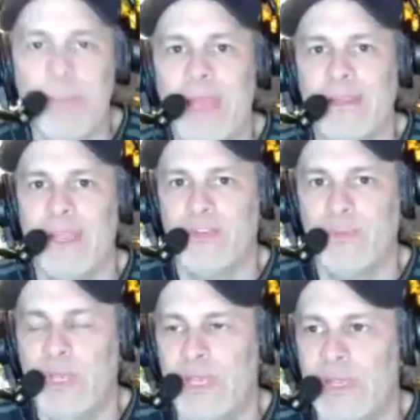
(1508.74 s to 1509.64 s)
back next
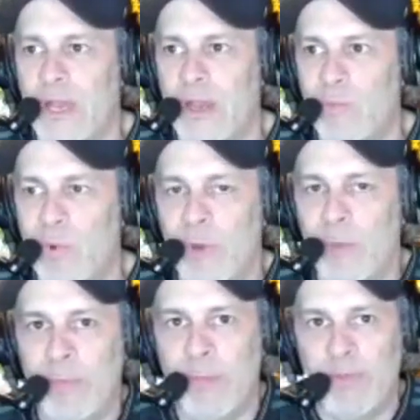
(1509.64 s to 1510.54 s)
week. Uh,
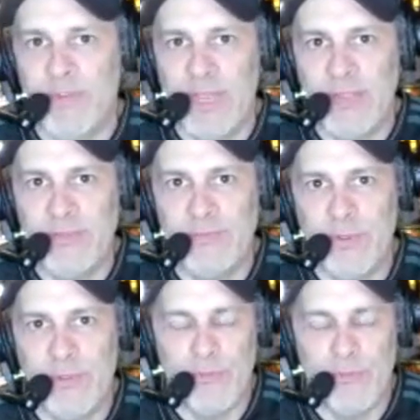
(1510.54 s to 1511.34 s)
Wormhole Pinball Presents with